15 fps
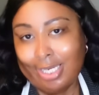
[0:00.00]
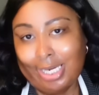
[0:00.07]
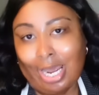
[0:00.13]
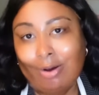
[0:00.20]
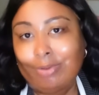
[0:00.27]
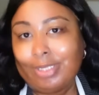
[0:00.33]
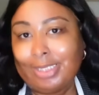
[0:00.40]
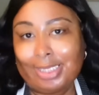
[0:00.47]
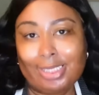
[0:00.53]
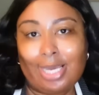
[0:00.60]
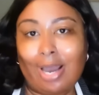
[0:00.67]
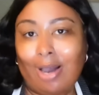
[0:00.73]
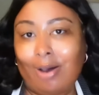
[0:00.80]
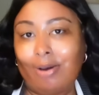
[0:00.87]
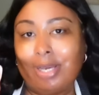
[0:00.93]
And I will see
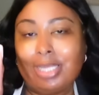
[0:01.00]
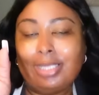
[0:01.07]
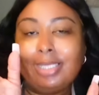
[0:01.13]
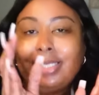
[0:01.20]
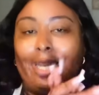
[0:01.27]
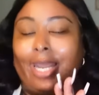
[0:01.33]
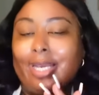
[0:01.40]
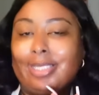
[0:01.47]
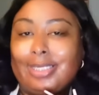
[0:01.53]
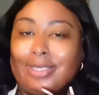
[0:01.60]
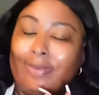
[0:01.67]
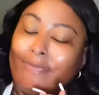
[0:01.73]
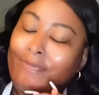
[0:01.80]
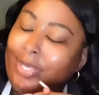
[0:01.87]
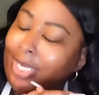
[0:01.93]
y'all in the
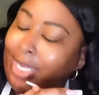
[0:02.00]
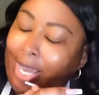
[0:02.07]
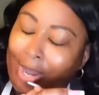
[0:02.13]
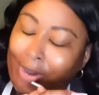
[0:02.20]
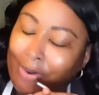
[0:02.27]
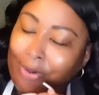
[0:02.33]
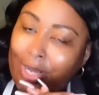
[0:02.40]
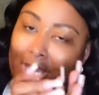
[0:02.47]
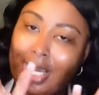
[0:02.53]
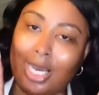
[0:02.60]
next video.